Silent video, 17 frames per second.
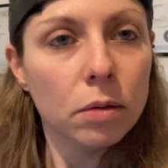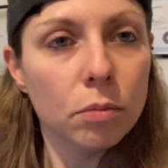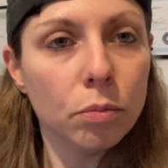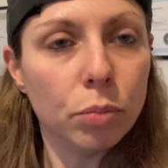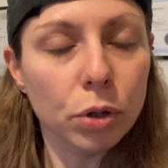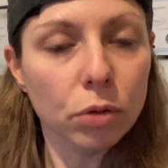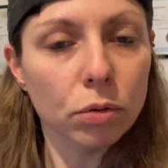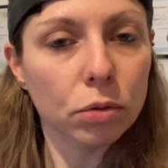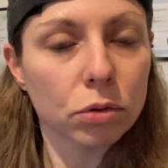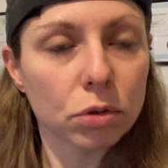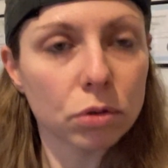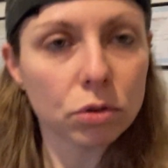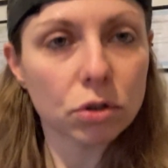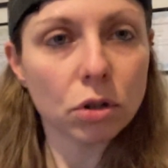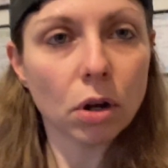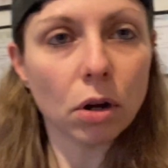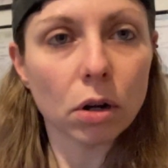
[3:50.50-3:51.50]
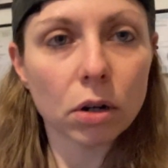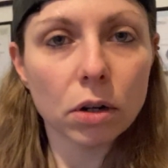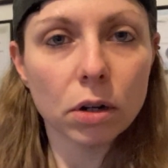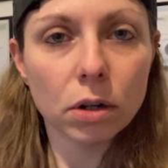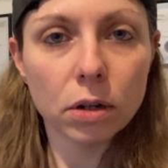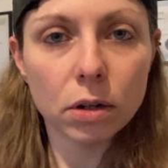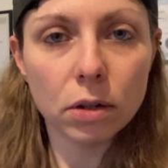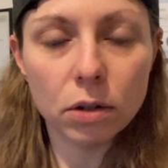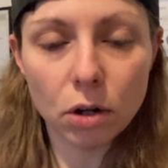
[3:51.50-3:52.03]
but you're also stuck,
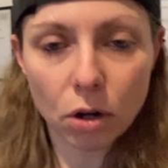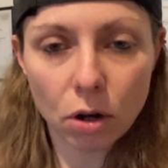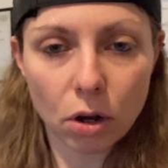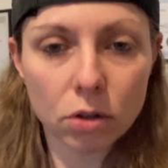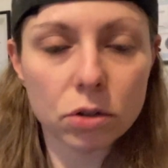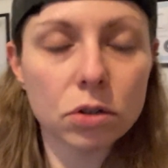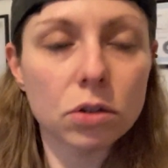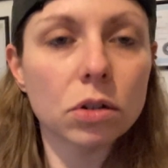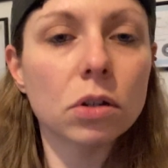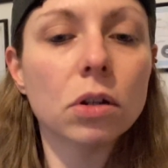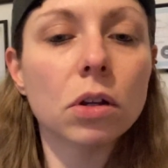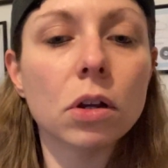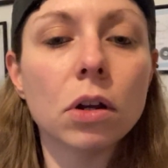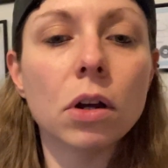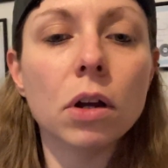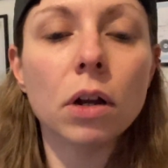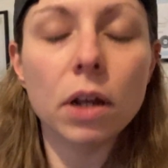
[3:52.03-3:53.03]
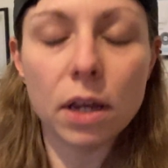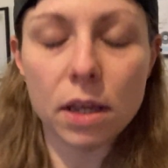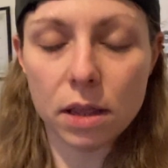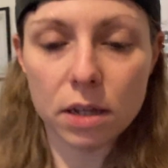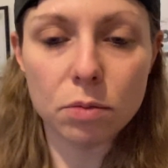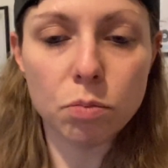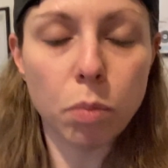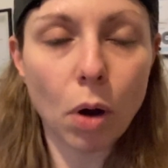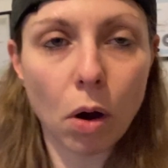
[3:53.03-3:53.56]
lost in
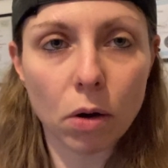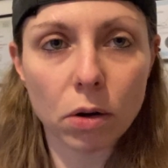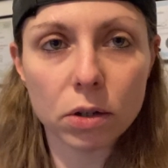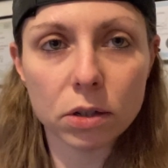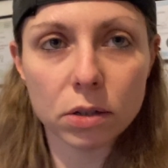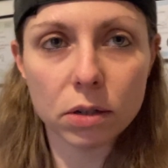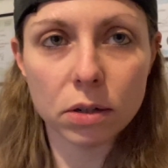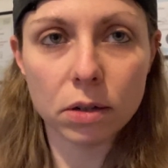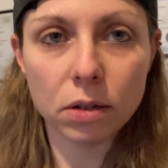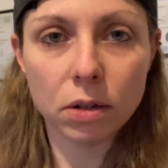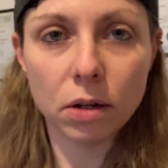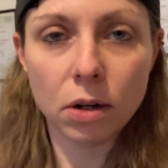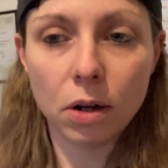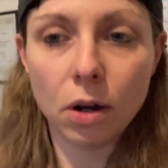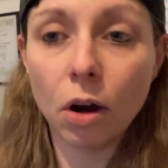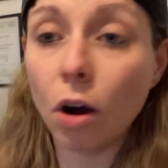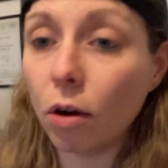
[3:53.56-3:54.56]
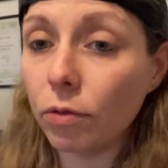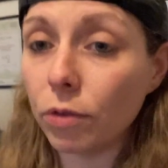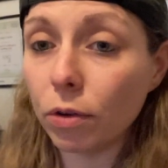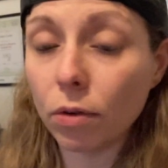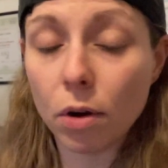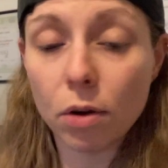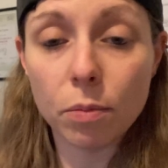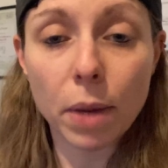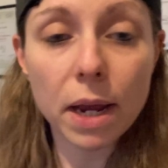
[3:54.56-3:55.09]
this box of your
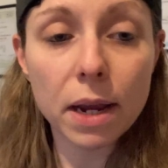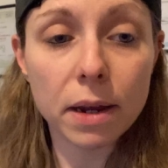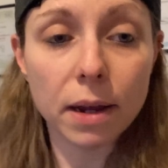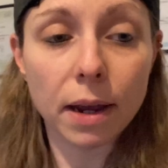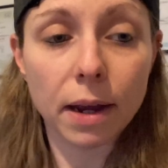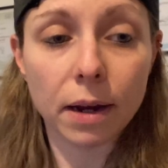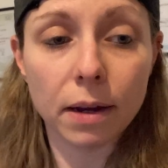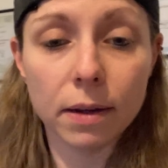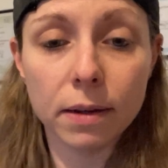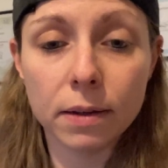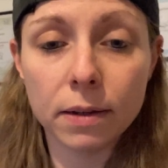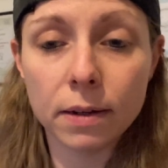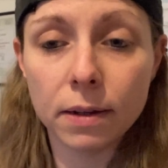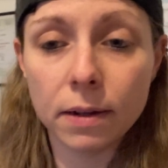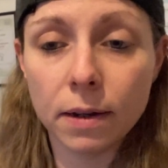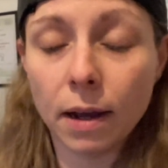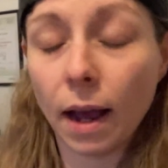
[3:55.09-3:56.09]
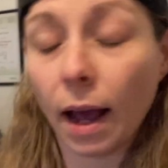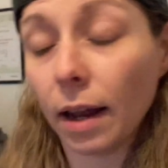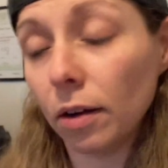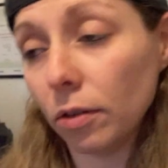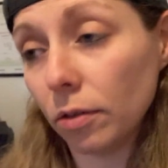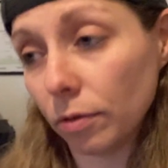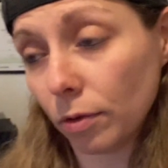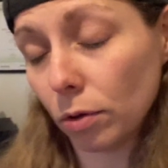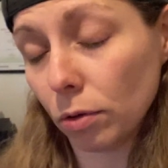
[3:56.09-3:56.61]
own making. And
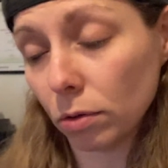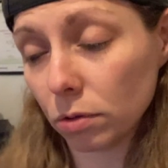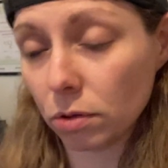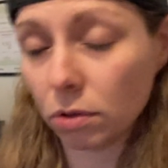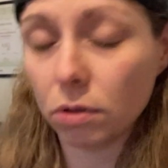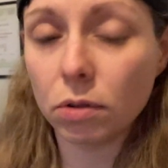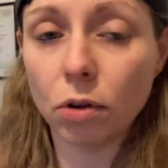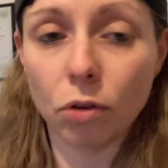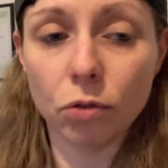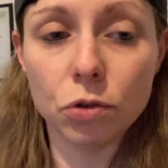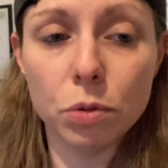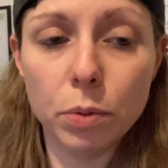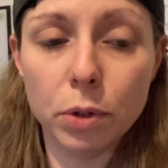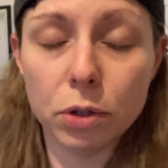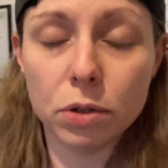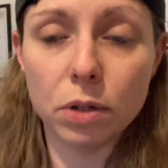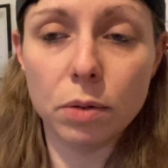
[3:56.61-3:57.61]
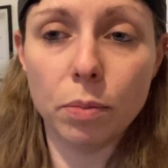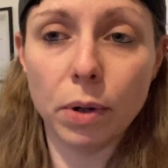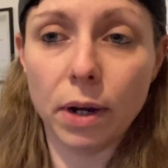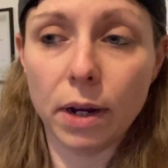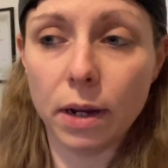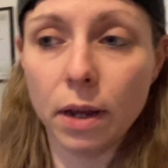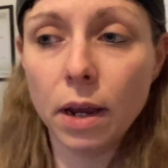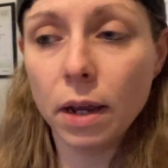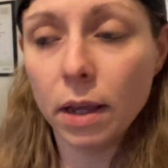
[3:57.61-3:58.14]
of course, contributed
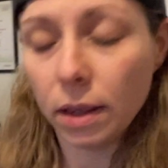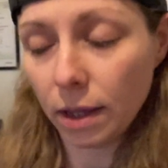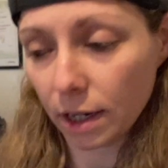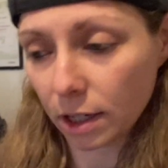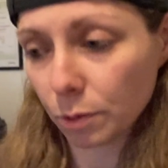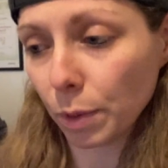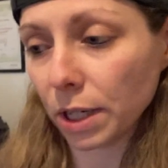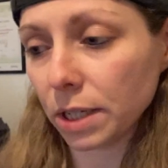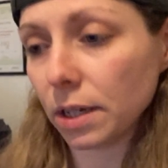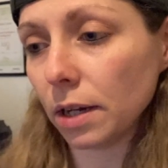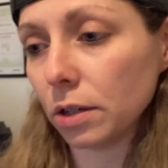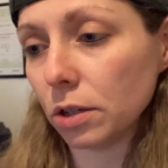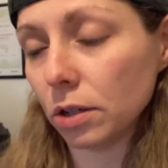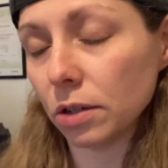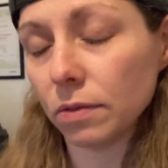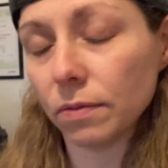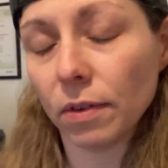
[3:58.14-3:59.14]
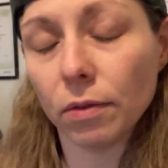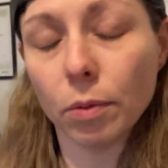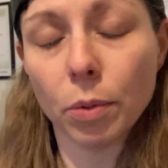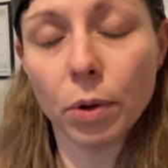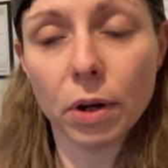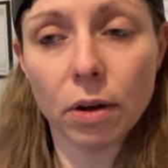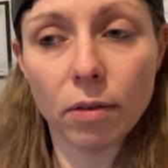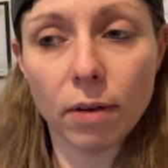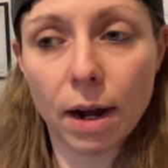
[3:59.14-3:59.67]
by the expectations of
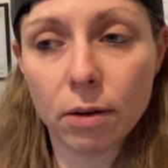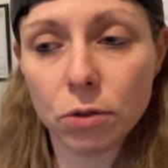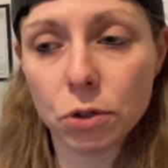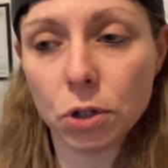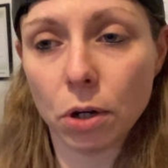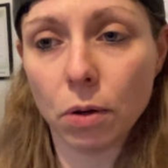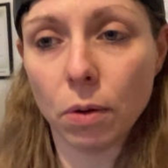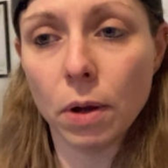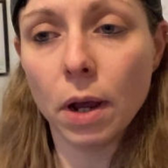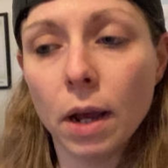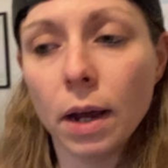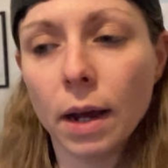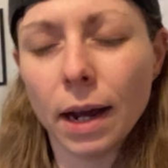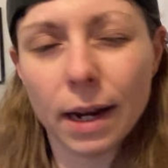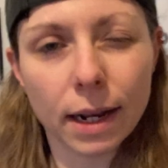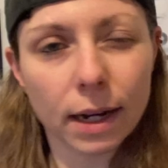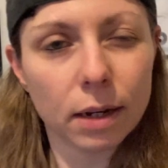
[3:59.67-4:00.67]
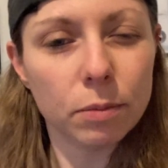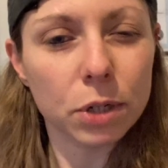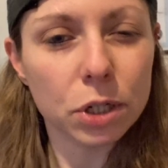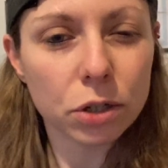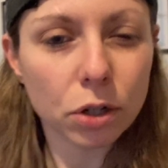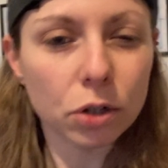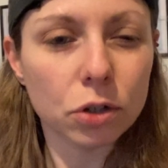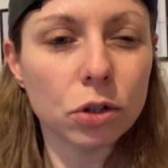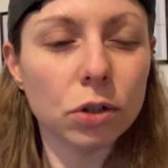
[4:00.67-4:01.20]
everybody around you. And that can be
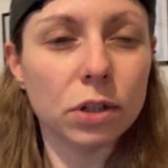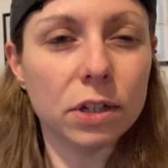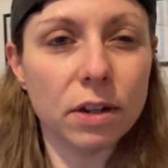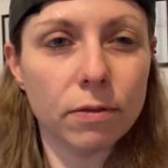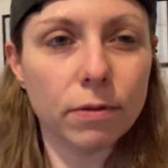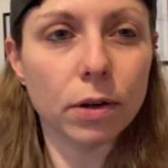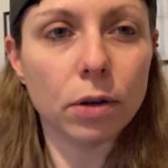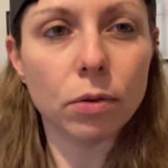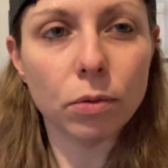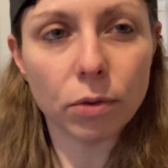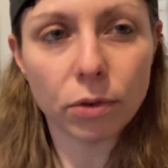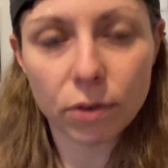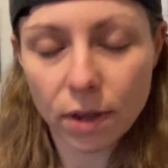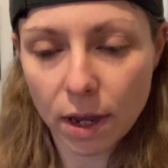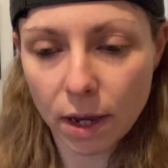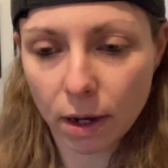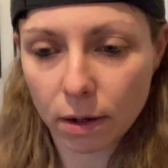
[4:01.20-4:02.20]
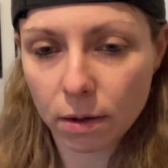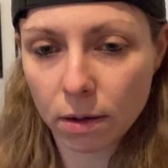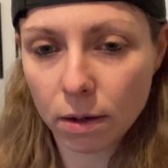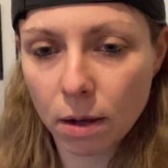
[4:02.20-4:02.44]
such a difficult thing.